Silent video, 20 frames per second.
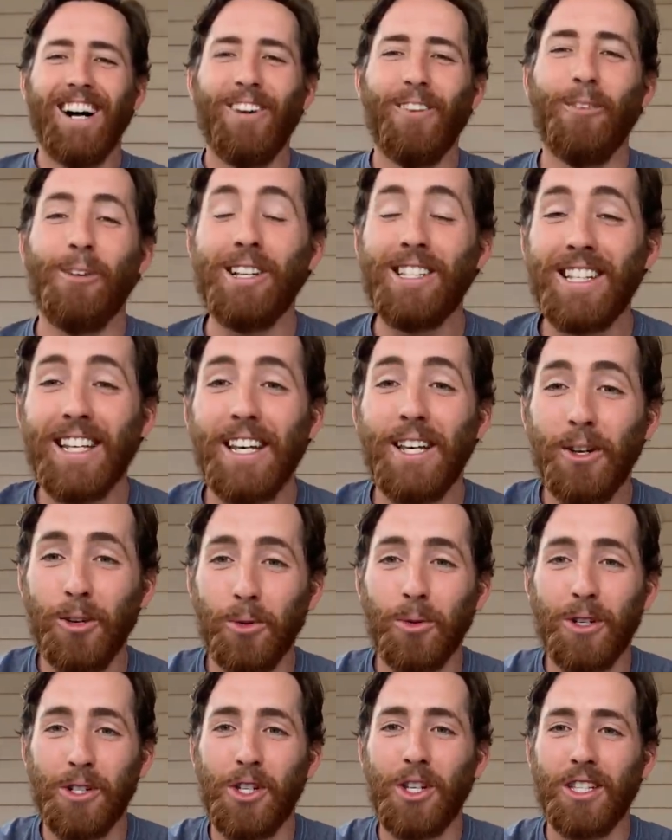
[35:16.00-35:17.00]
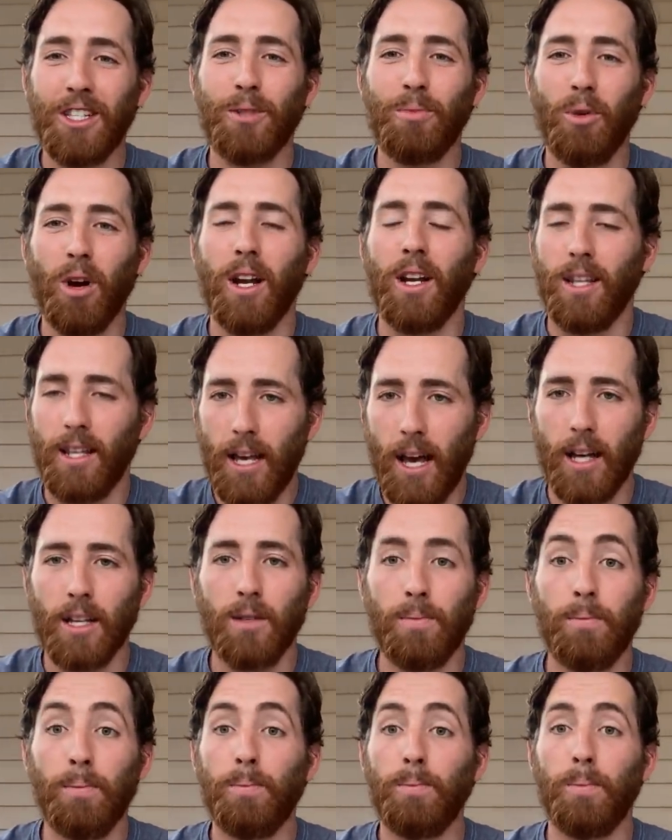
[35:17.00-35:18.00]
Was he healed when Jesus prayed?
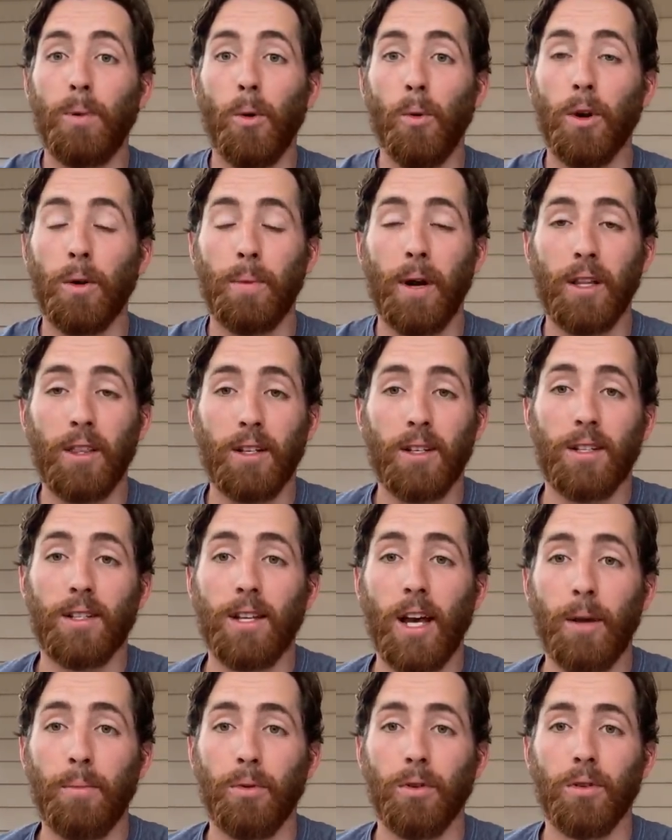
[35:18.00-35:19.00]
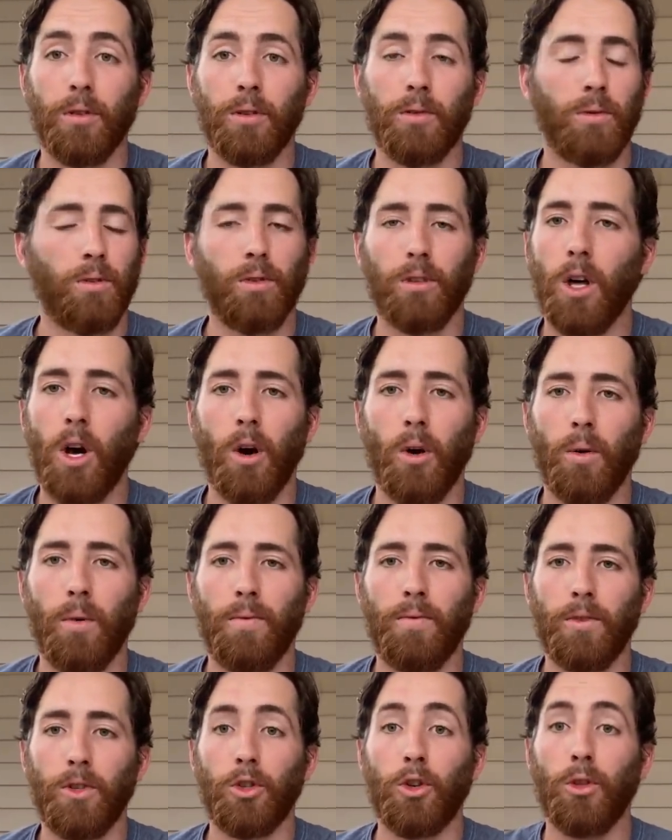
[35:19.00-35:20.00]
Yes. But what about the disciples? Well, no.
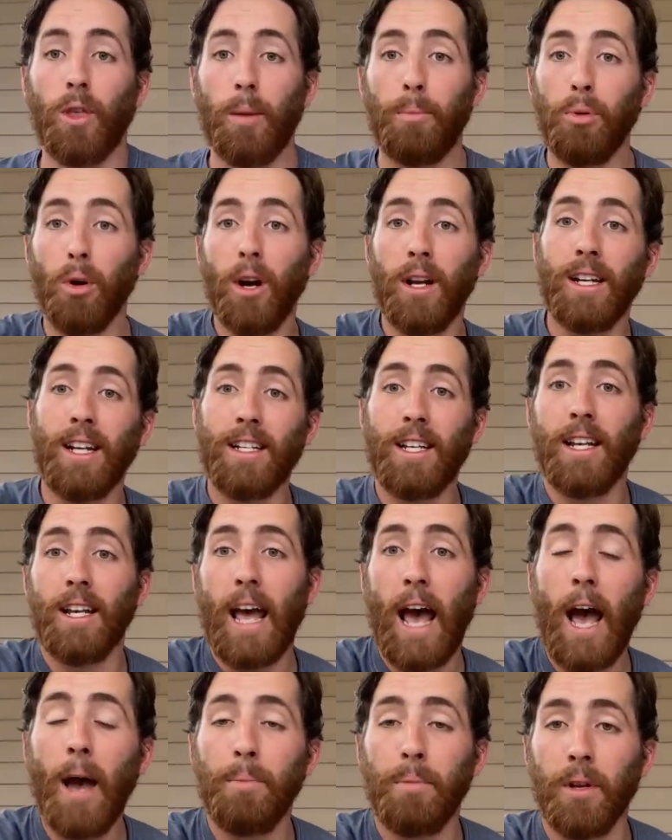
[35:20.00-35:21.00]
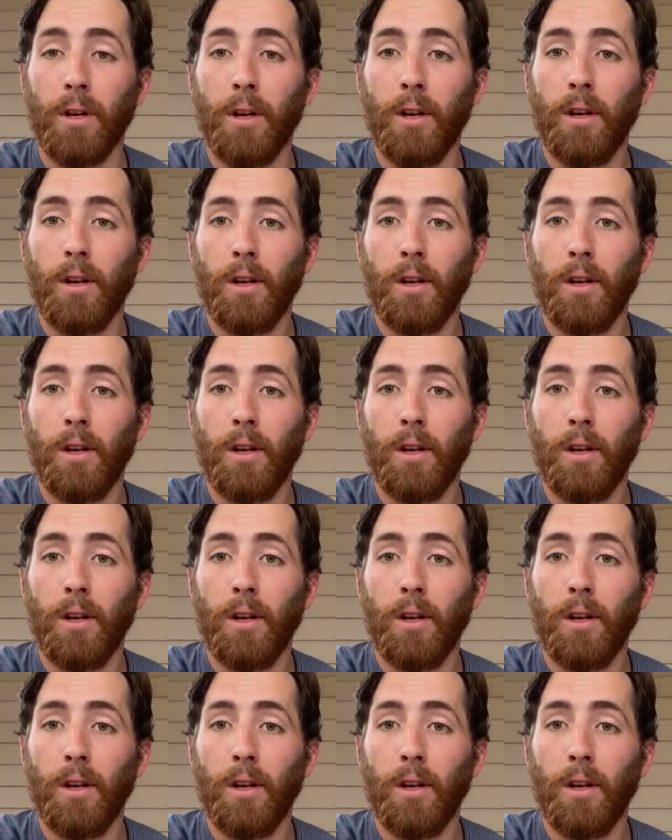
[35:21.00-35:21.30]
So they prayed and it didn't happen.